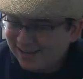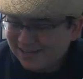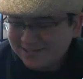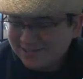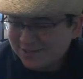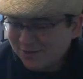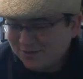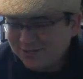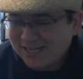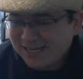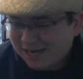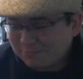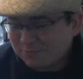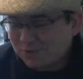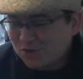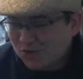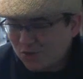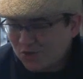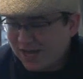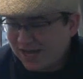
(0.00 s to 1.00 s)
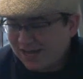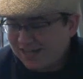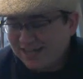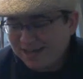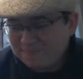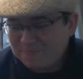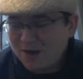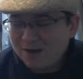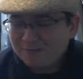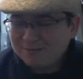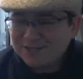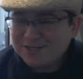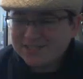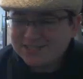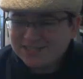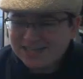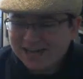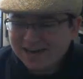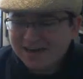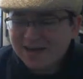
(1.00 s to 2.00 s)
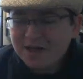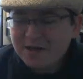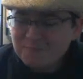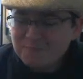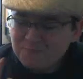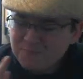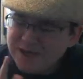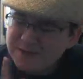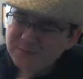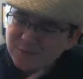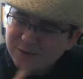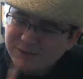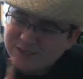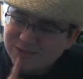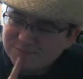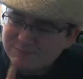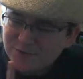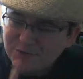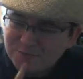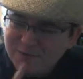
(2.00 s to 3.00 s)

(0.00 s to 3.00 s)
And so it's like I'm sure they they probably just said maybe we should pull